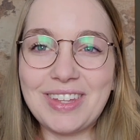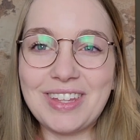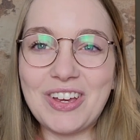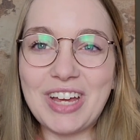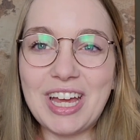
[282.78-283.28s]

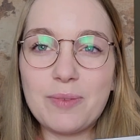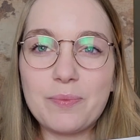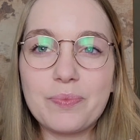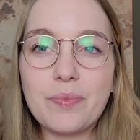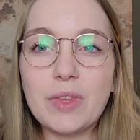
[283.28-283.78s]
Okay,
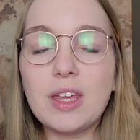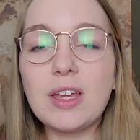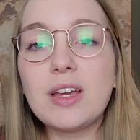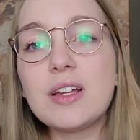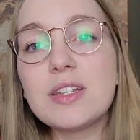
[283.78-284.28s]

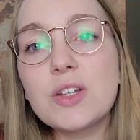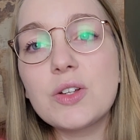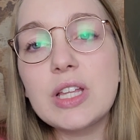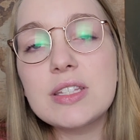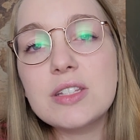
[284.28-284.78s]
so
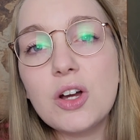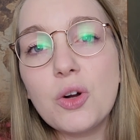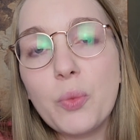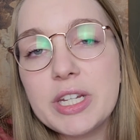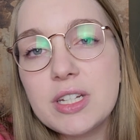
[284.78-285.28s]
let's go.
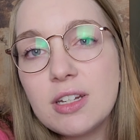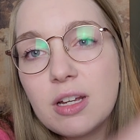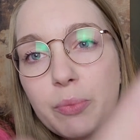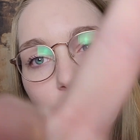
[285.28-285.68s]
We did number